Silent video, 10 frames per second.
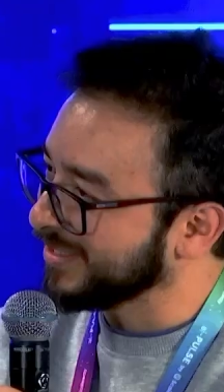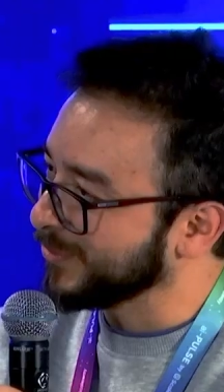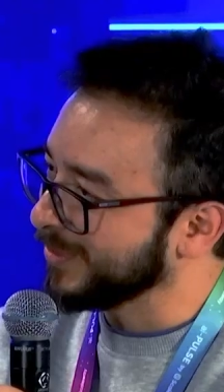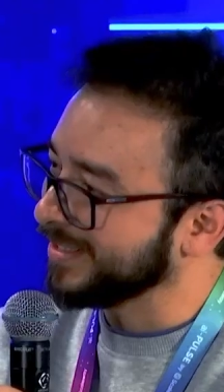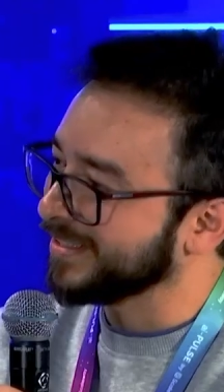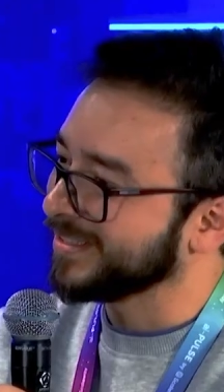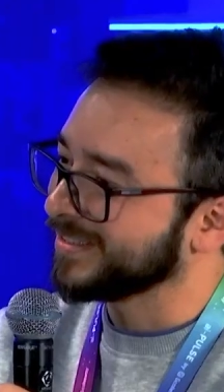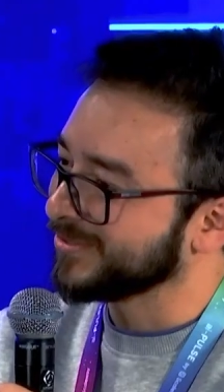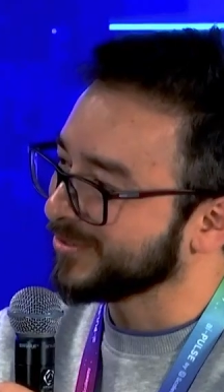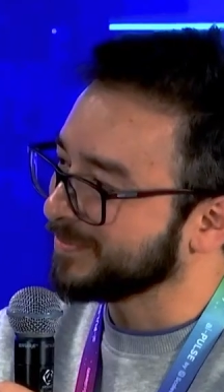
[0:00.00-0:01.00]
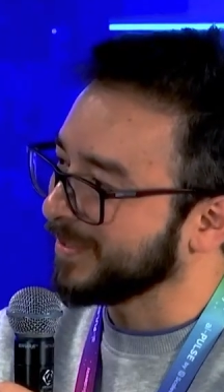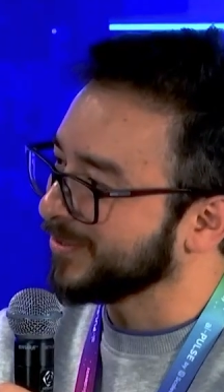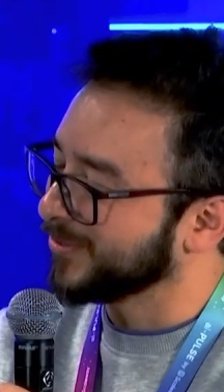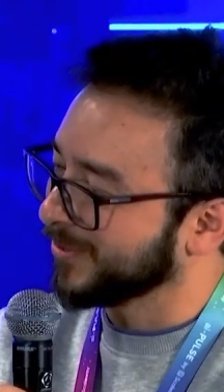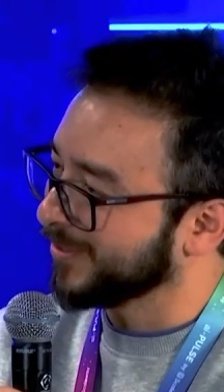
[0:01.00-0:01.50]
way to spend
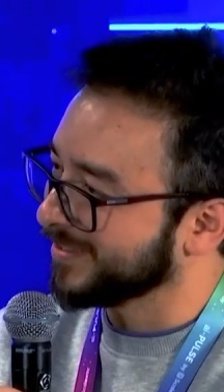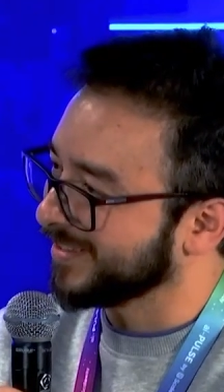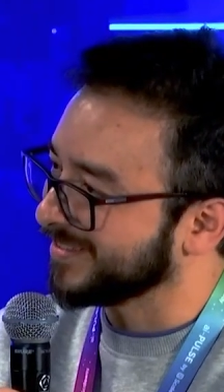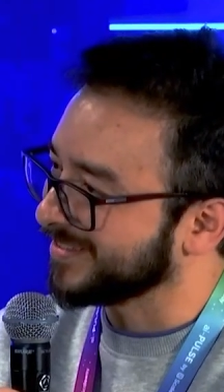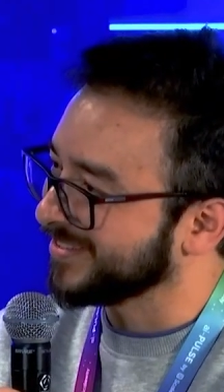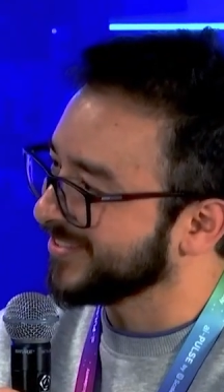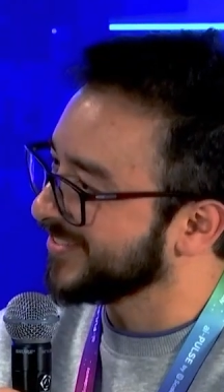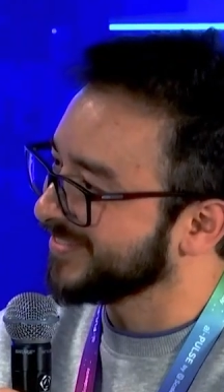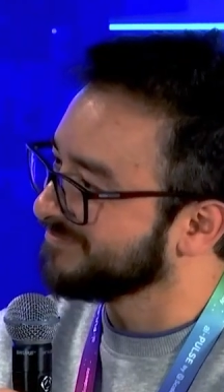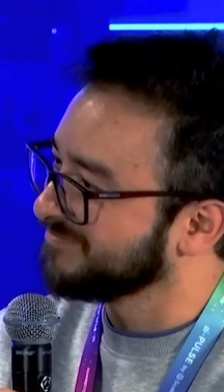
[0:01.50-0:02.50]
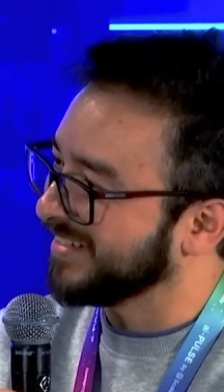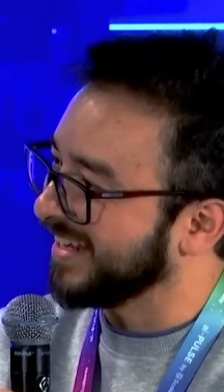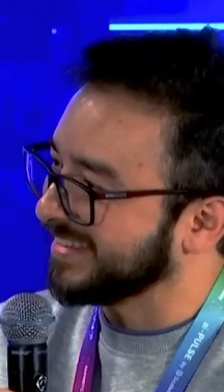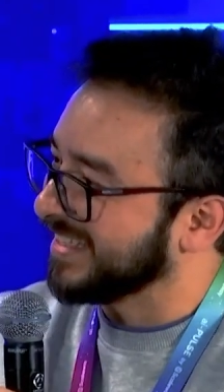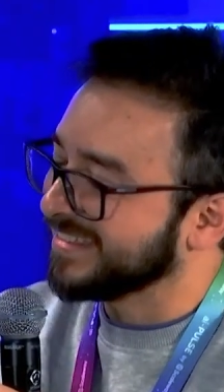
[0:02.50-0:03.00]
your holidays, just
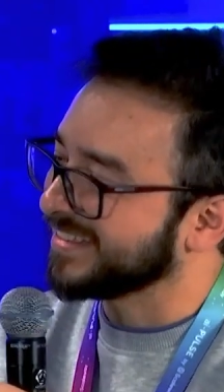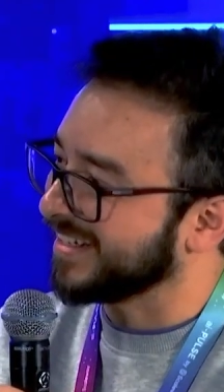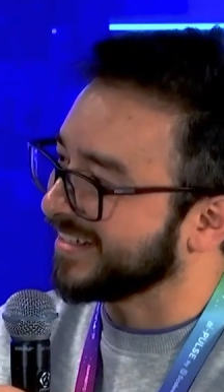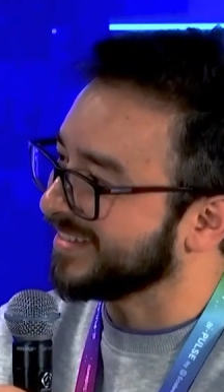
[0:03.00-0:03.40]
attending an